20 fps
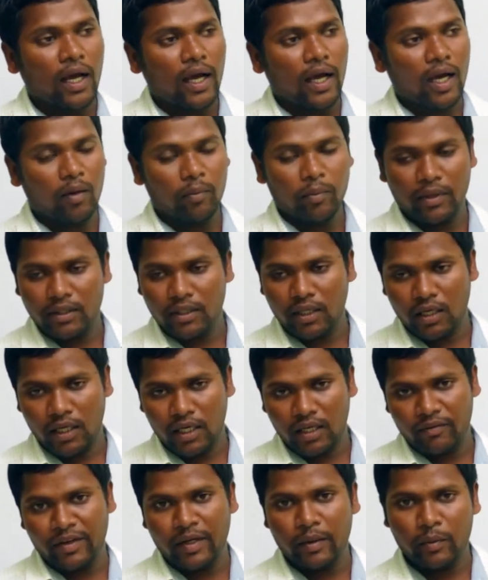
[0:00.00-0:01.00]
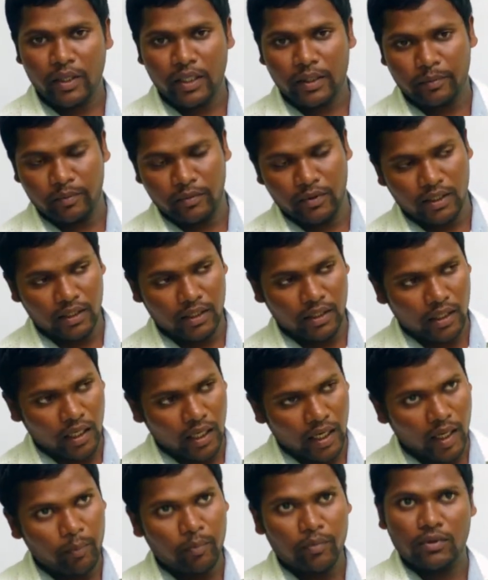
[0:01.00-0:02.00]
Apple, the ripe and ripe, uh,
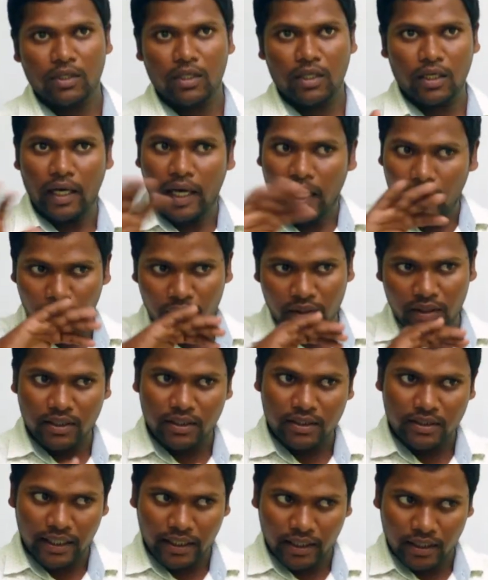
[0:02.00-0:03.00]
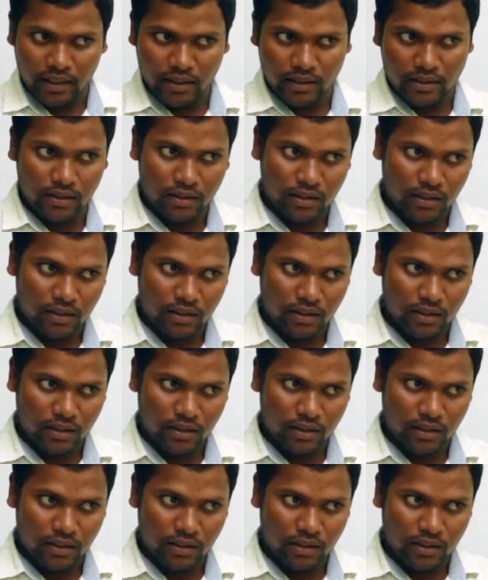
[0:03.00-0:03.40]
hap, uh, hap, is uh,